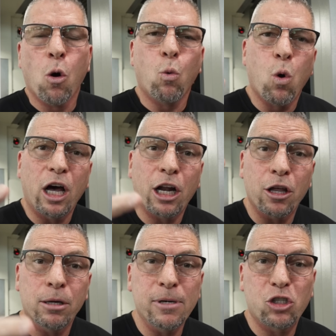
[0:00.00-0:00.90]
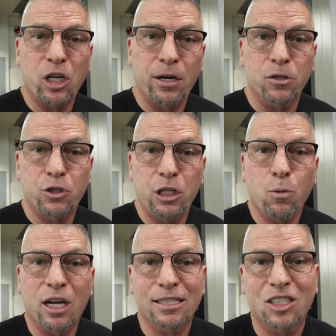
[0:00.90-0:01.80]
What other materials do you
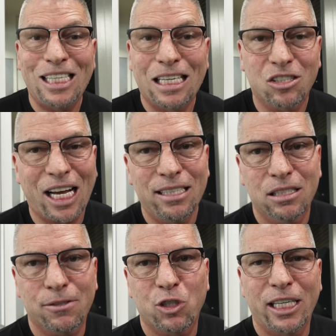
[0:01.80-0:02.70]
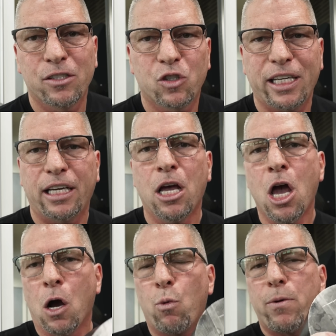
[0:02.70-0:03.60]
want to see on Titans of C N C?
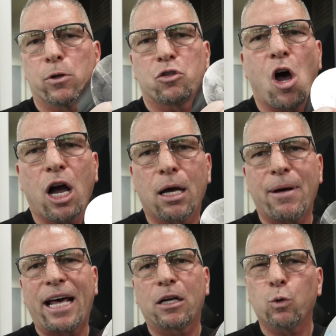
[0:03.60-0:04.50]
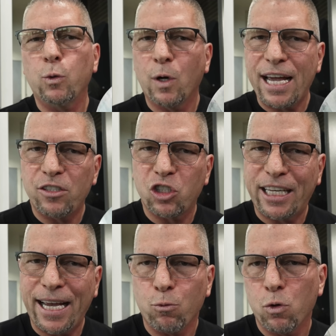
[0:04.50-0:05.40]
We will talk about it. We will
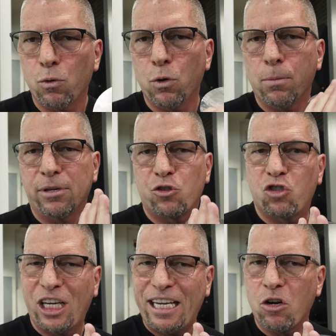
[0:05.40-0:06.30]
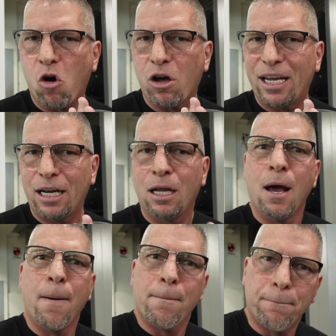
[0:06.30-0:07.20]
educate. We will machine on it.
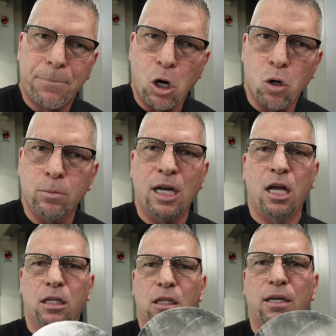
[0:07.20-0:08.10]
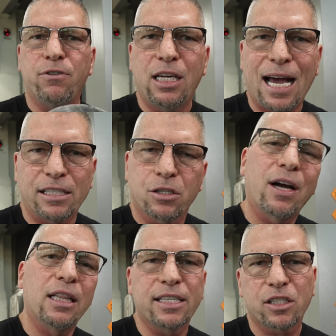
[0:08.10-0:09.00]
Boom. Love you guys. All
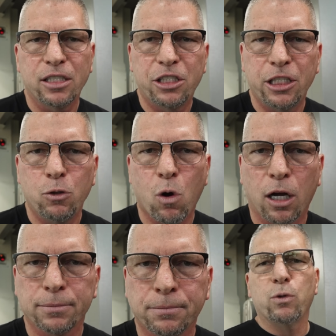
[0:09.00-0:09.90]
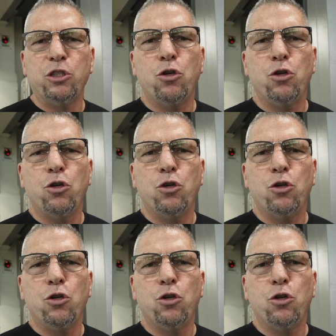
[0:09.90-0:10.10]
right, let's continue on. When